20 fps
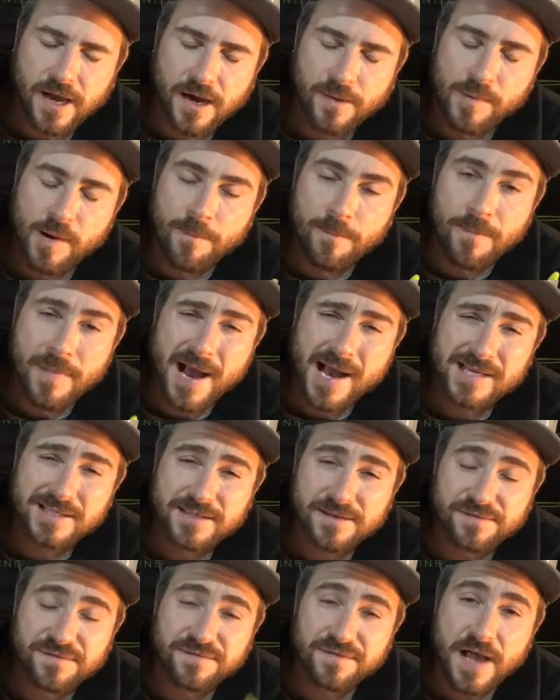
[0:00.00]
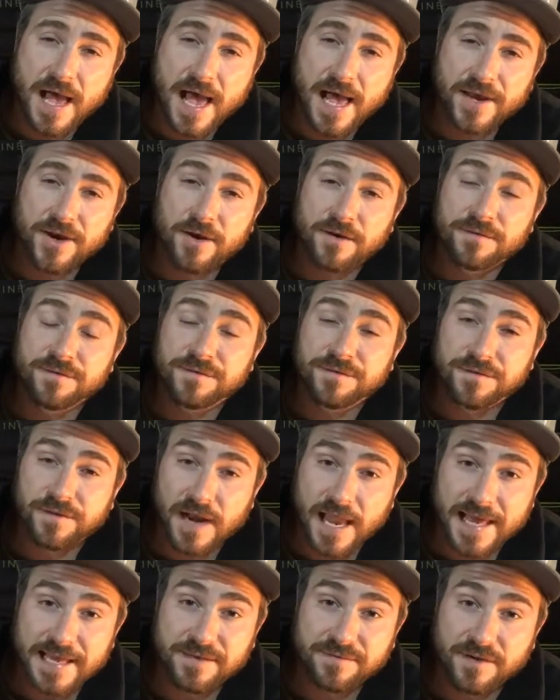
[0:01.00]
I'm a massive fan of
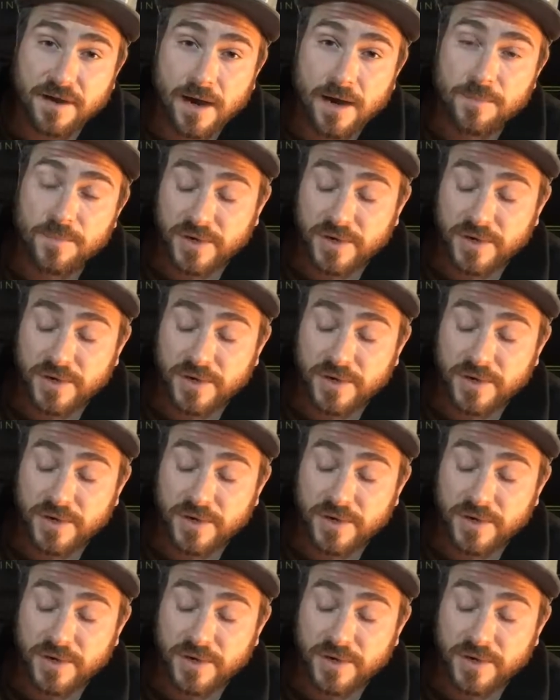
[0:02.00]
flavour,